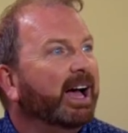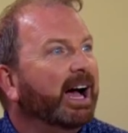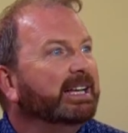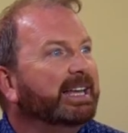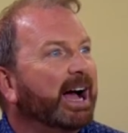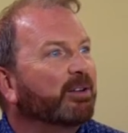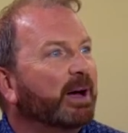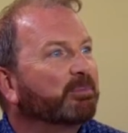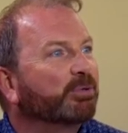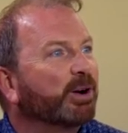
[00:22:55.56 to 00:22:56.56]
and now
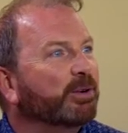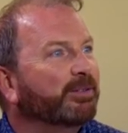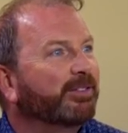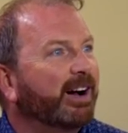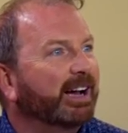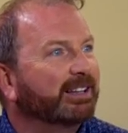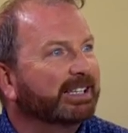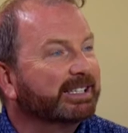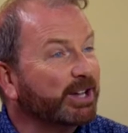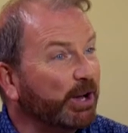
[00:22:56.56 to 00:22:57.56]
that profile
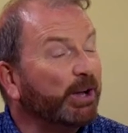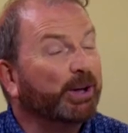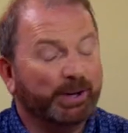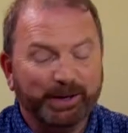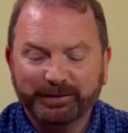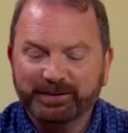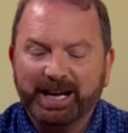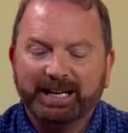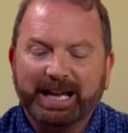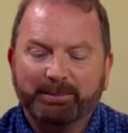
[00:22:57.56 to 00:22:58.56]
is curved
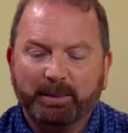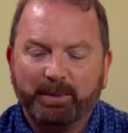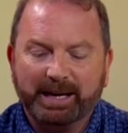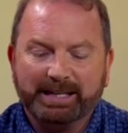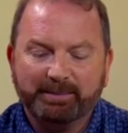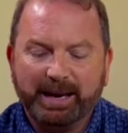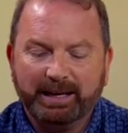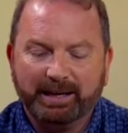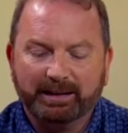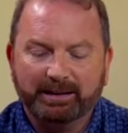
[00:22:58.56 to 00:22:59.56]
like my bias
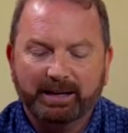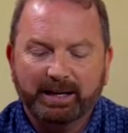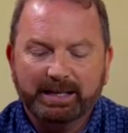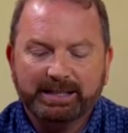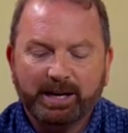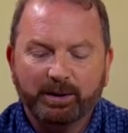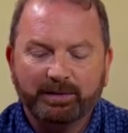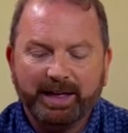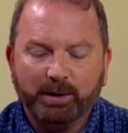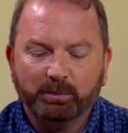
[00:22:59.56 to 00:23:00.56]
maker. So
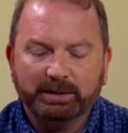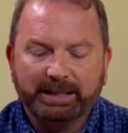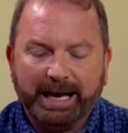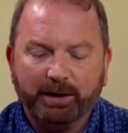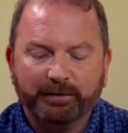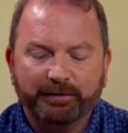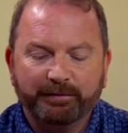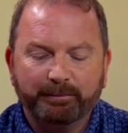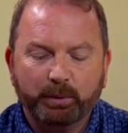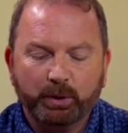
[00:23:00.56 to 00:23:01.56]
that will now
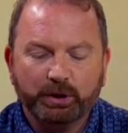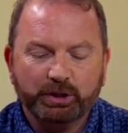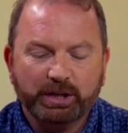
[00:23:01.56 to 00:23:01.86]
push